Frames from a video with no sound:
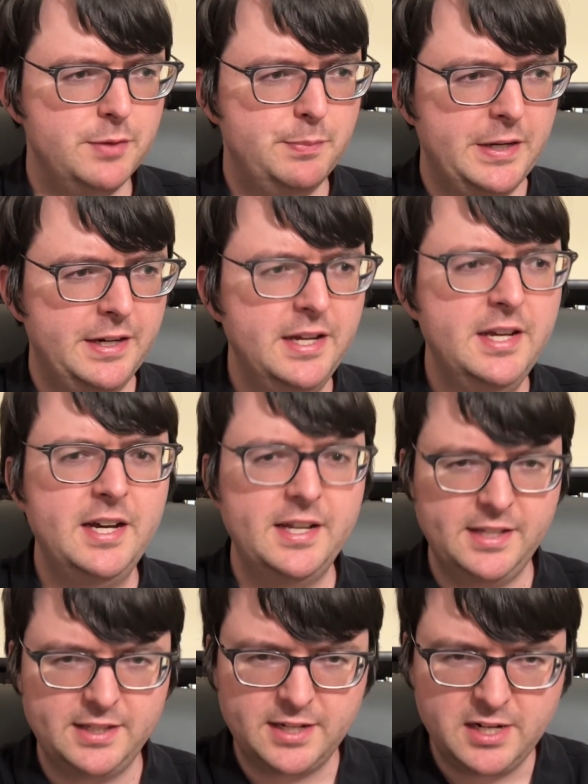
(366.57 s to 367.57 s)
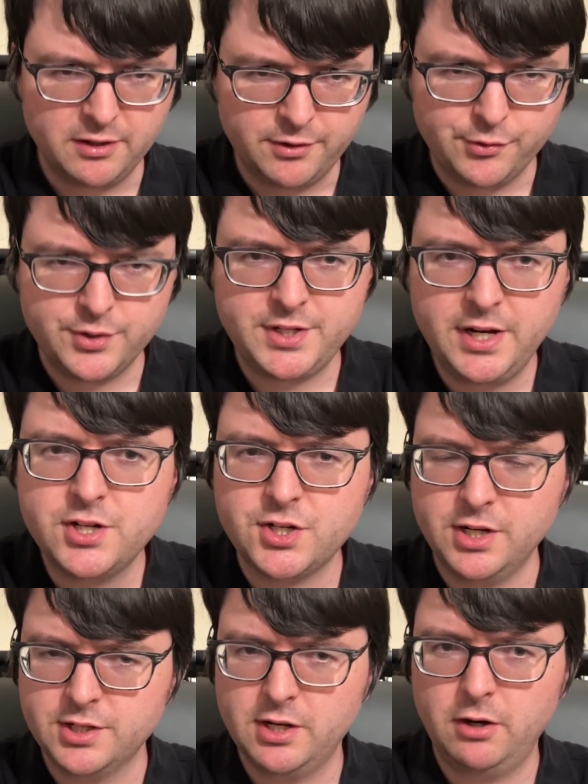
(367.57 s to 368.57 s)
But I think the characterization
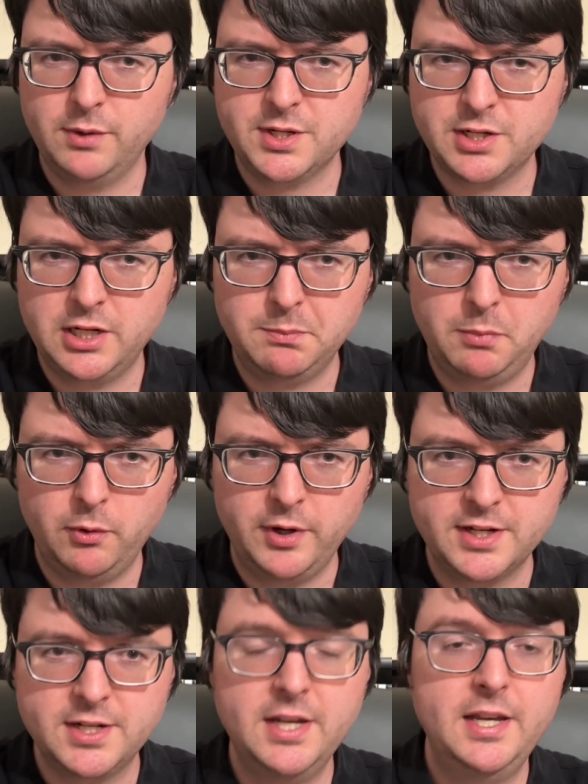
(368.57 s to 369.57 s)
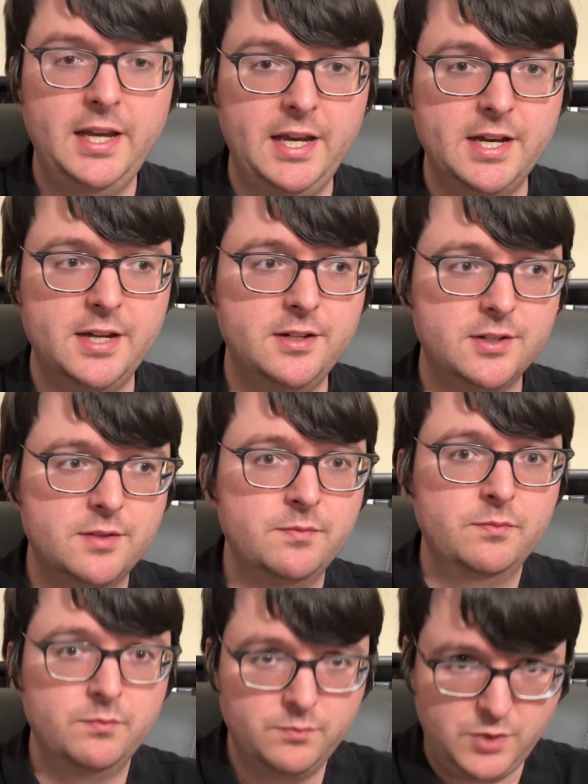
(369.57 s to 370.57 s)
is always on point. And
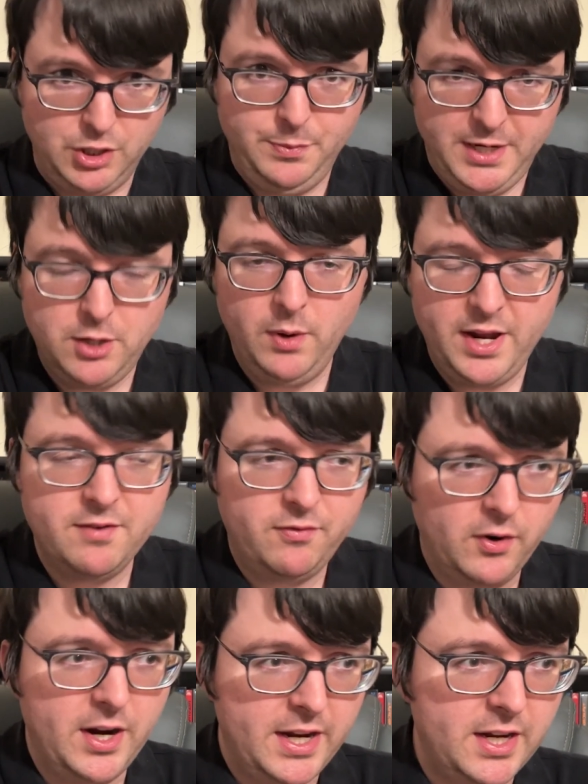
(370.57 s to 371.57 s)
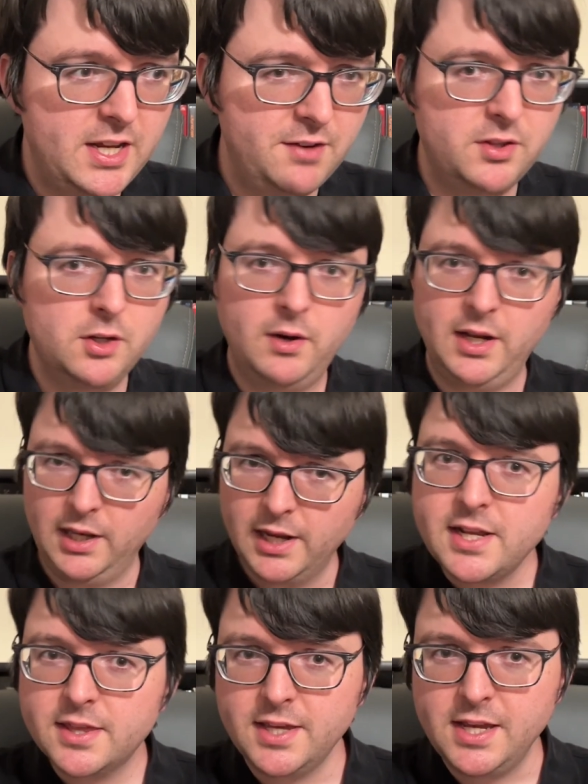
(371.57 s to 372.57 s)
to be quite frank, even though I
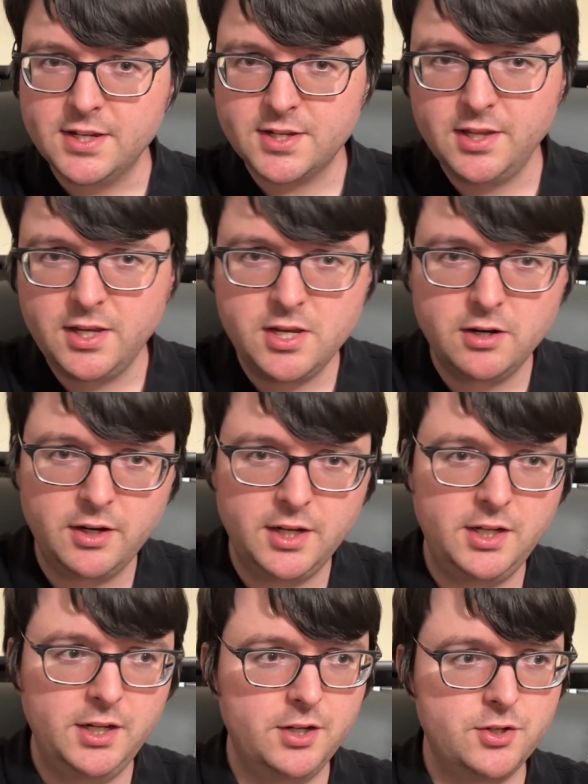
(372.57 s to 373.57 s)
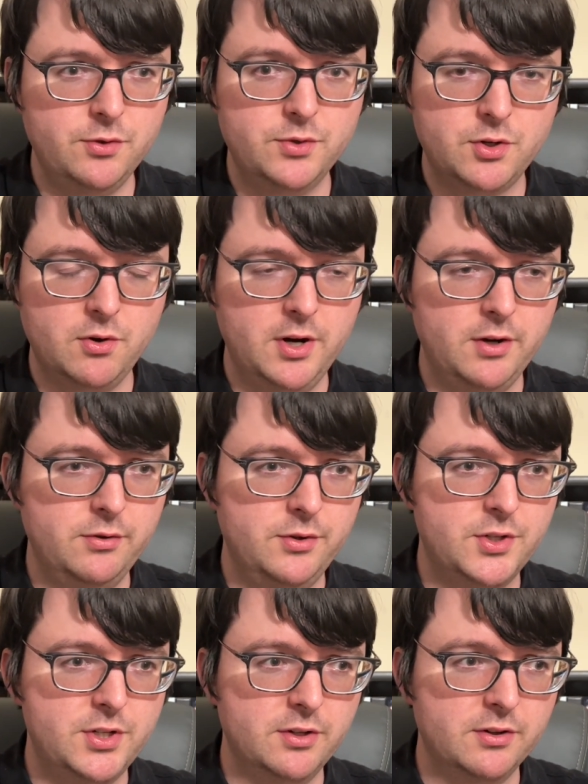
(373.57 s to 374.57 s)
like things in the Young Indiana Jones Chronicles
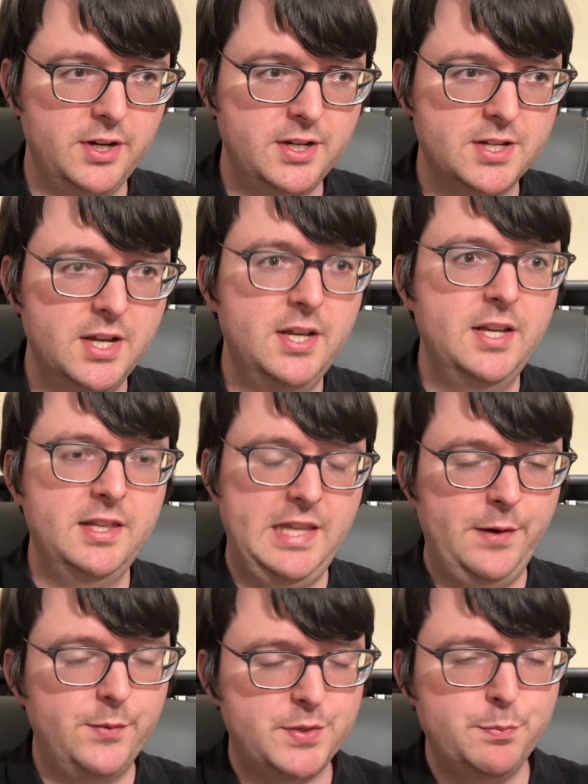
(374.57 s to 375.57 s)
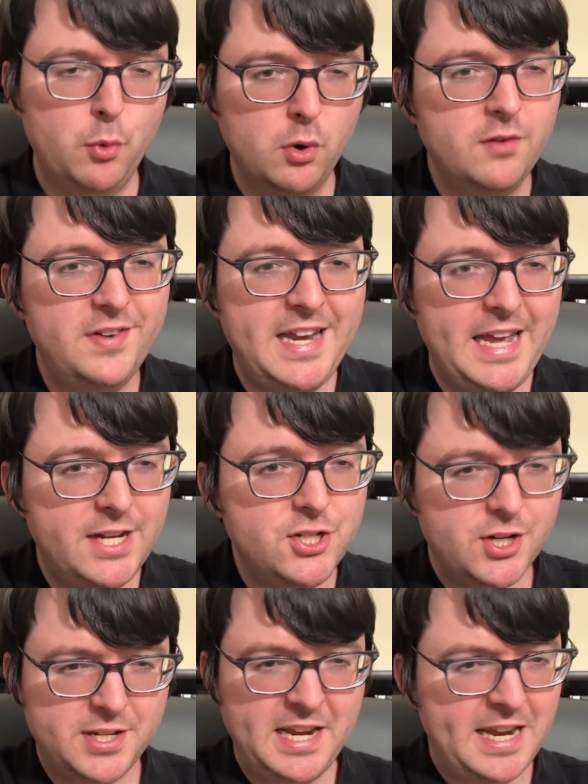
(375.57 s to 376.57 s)
series, that was more of an
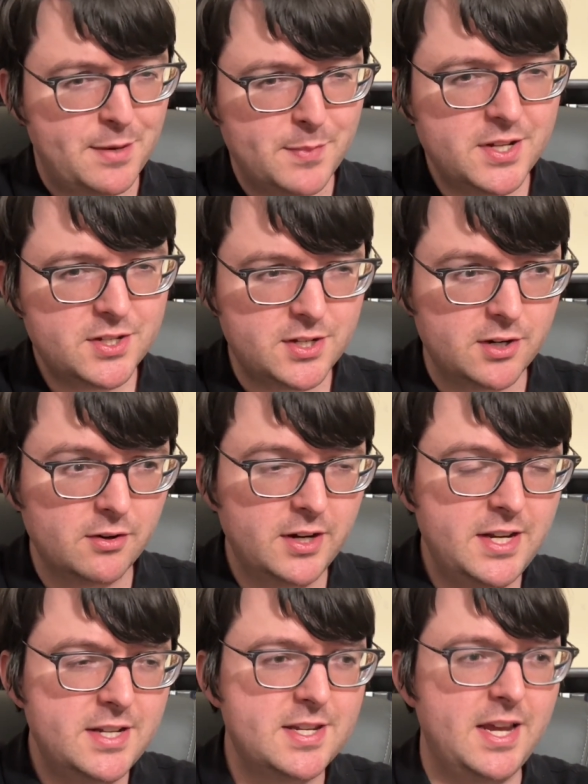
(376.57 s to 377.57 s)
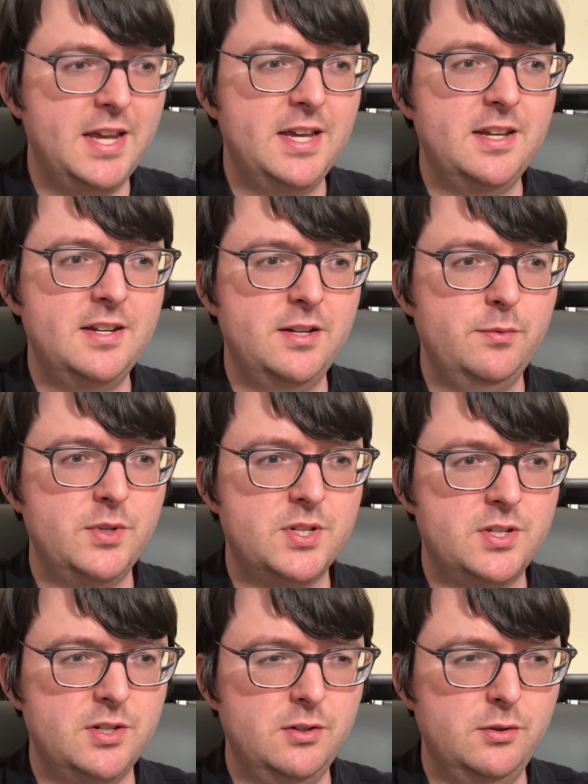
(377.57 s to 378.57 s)
edutainment series, and it was
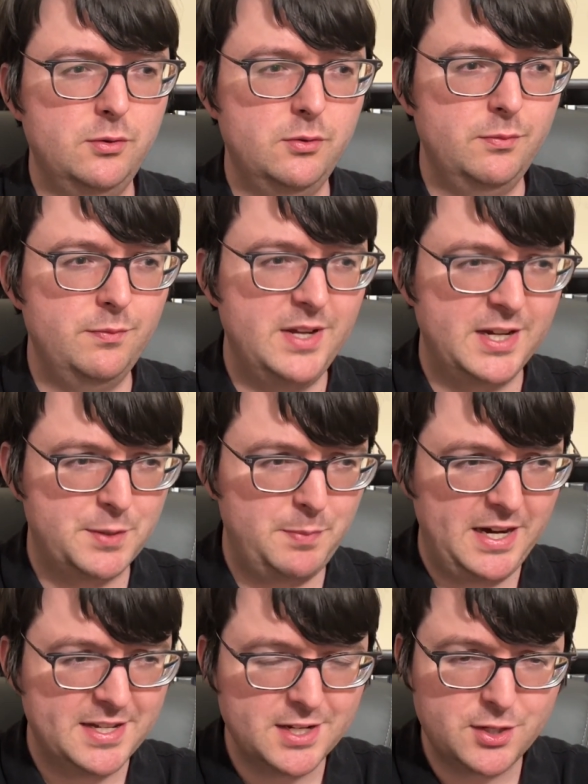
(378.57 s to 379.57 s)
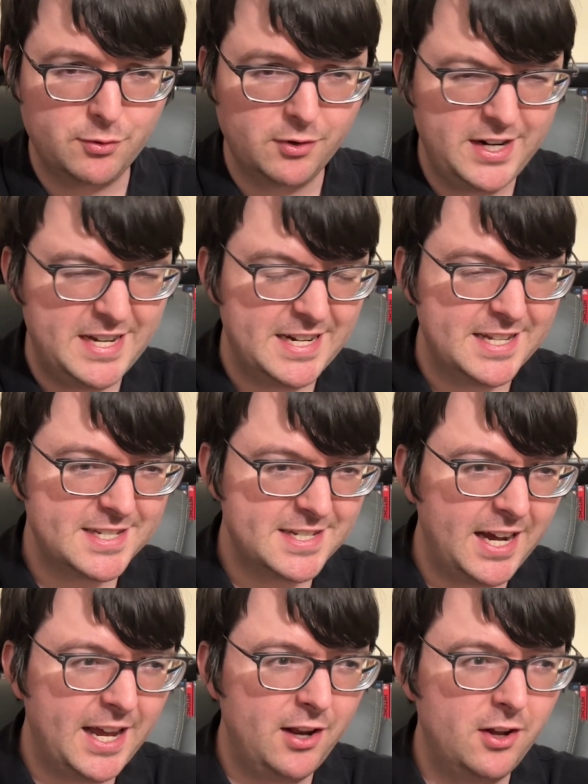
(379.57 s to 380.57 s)
so expository in its
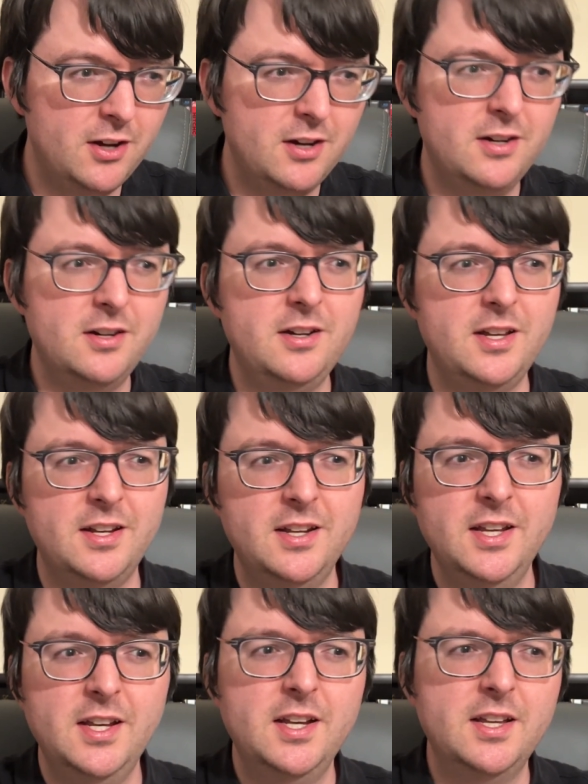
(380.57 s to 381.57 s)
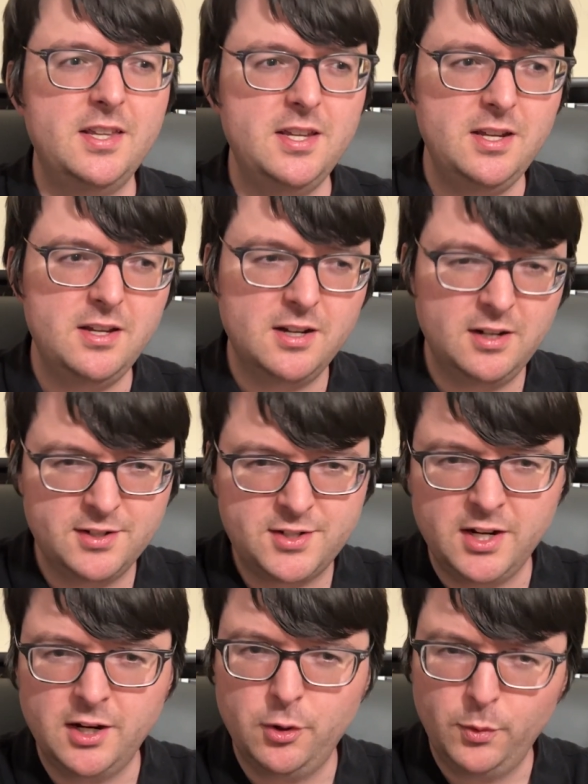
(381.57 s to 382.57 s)
dialogue and the
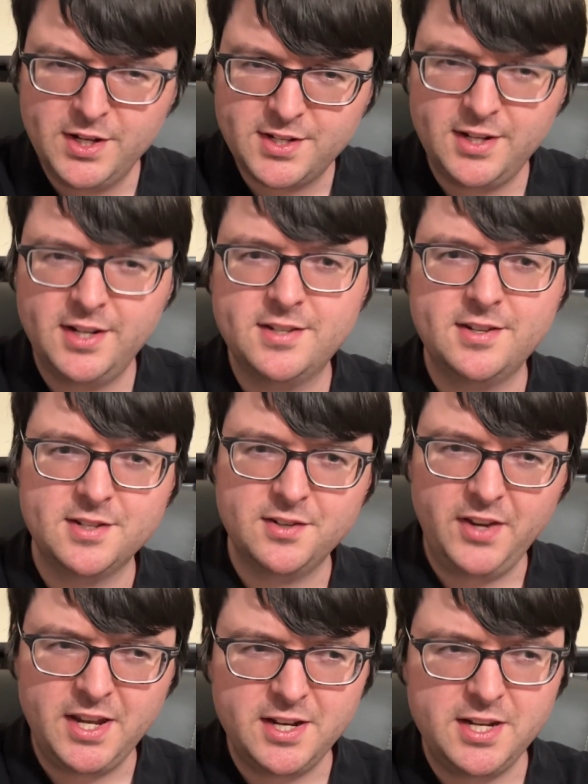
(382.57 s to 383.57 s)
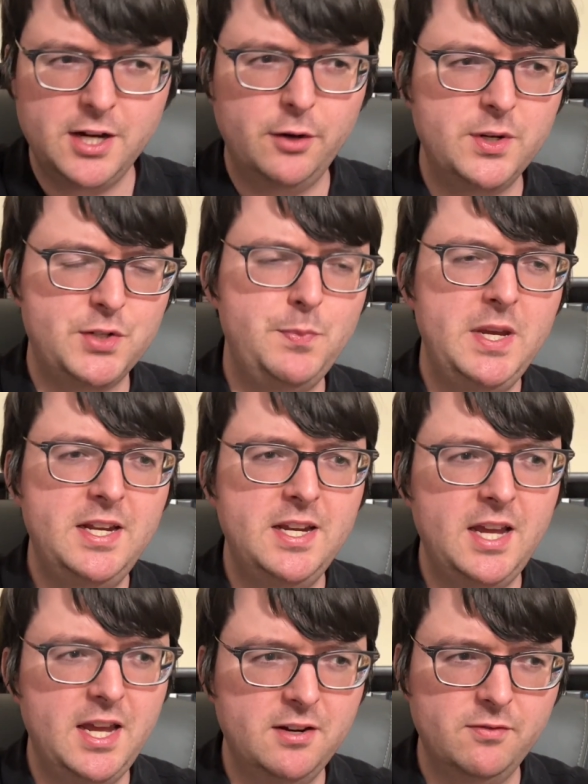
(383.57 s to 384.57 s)
constant coincidences of Indy always
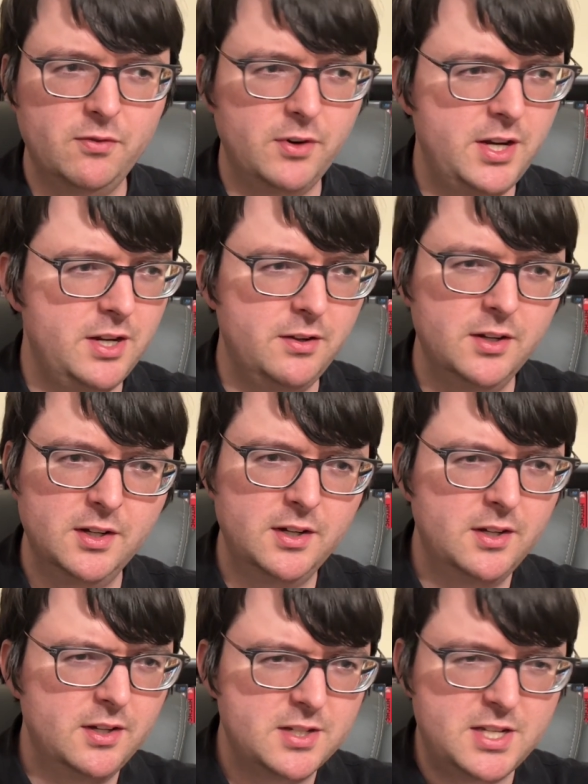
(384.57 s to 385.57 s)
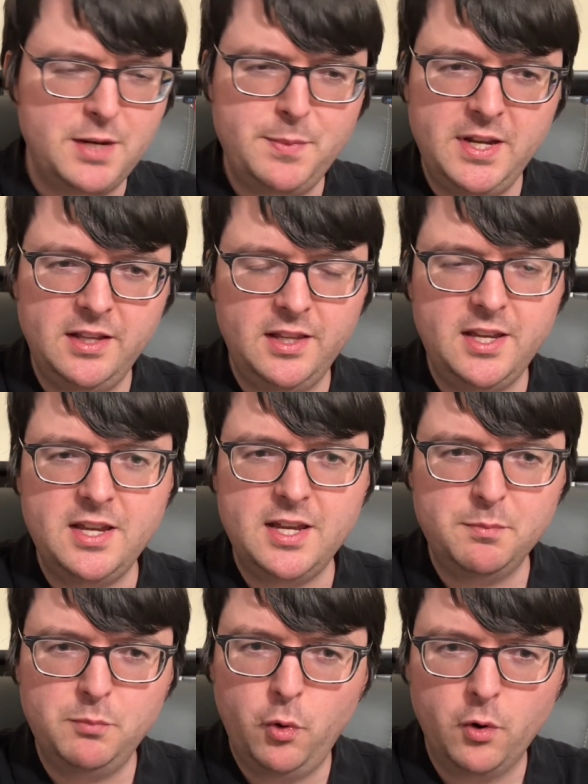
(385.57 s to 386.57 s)
meeting every seemingly
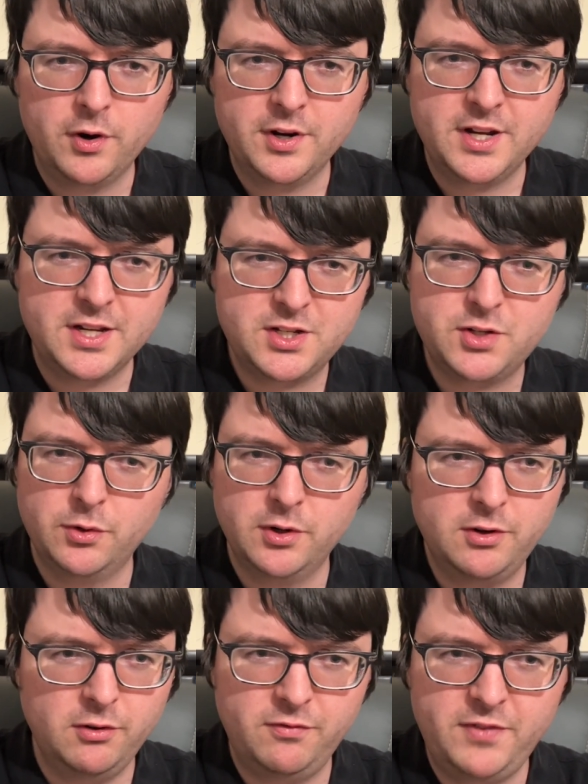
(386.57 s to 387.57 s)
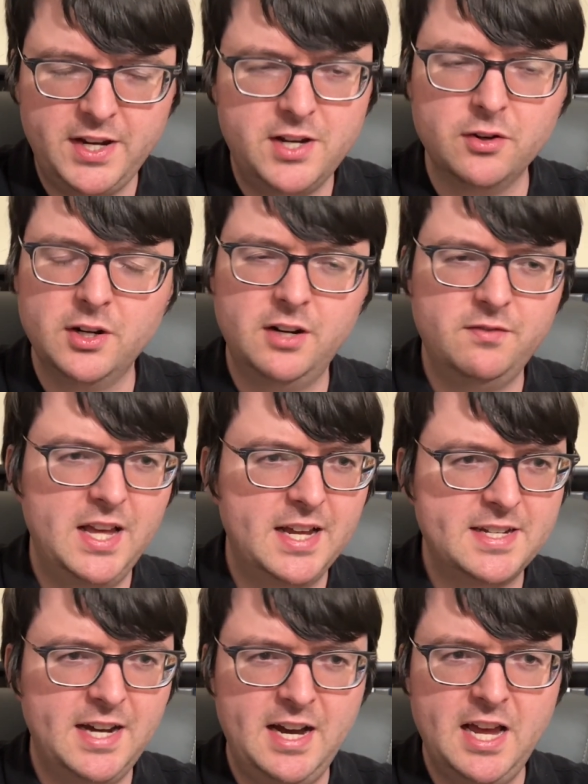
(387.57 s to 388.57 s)
important historical figure of that
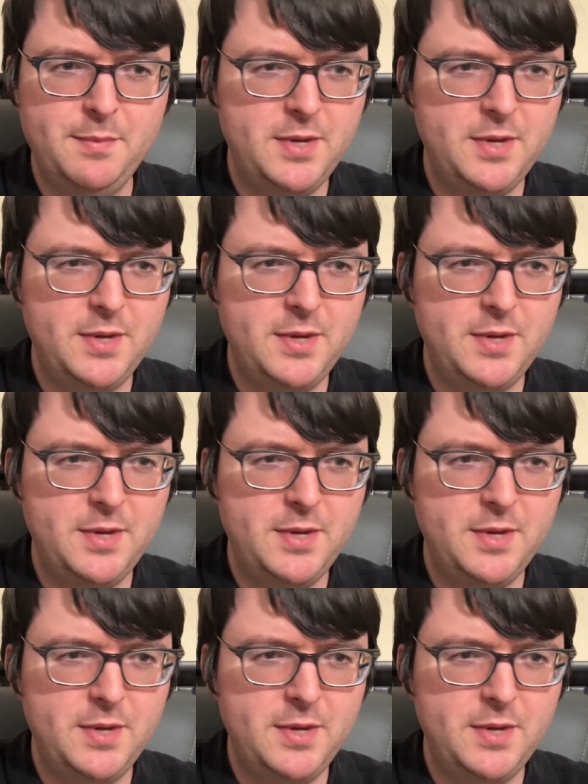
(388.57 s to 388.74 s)
time.